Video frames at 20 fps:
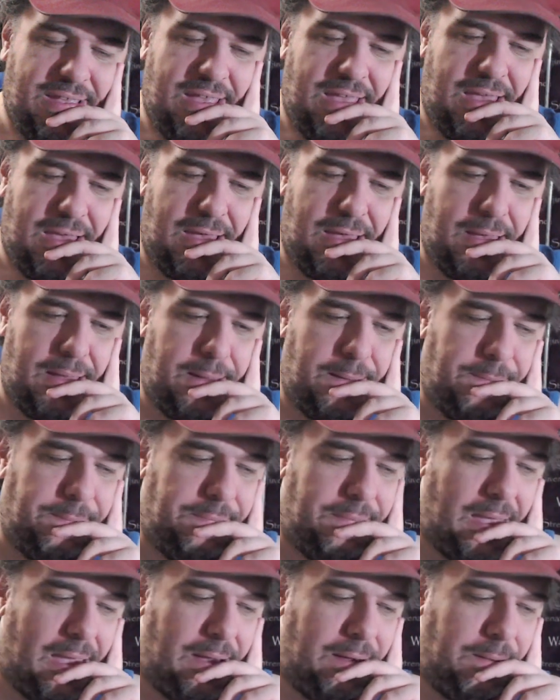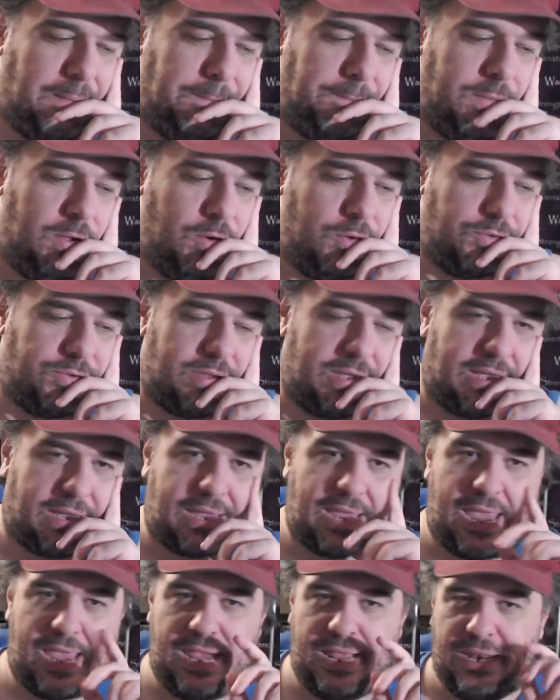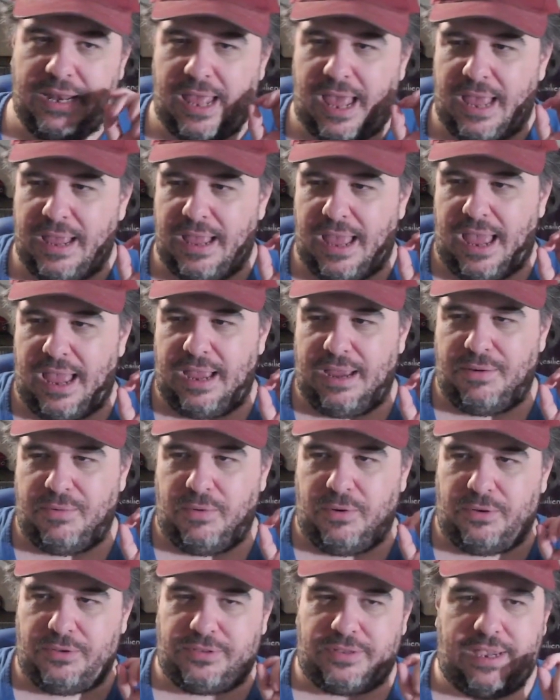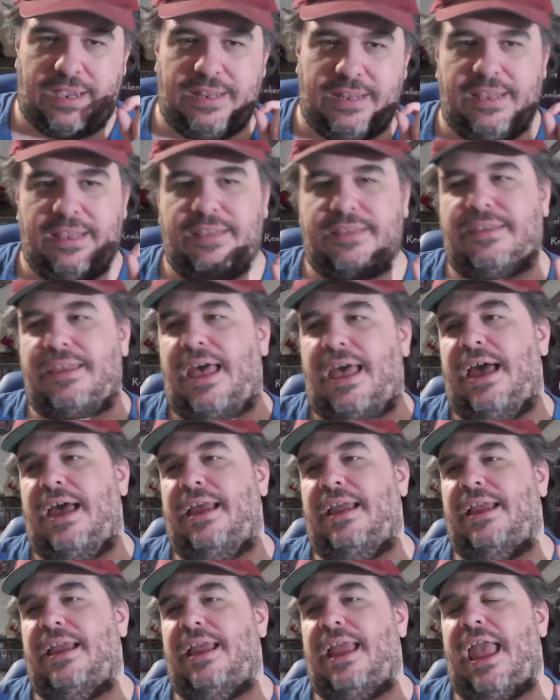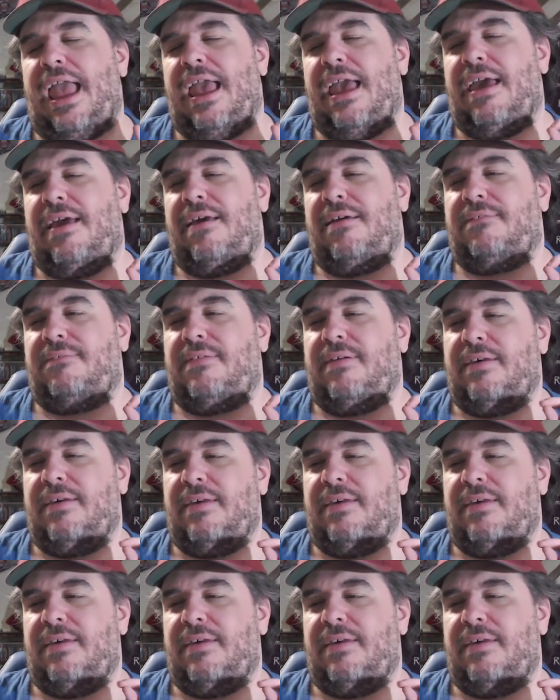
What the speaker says: Now music, and I will say this: I have